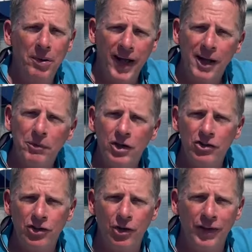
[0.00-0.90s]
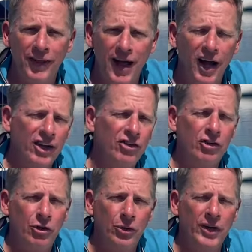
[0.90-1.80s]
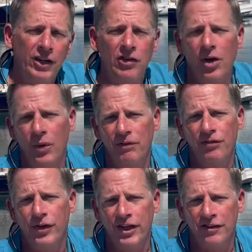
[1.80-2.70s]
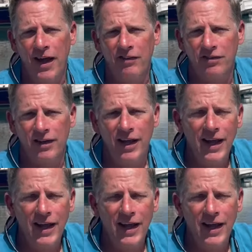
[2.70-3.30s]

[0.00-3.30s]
but I am going to show you the knot because you do need to know it for your test.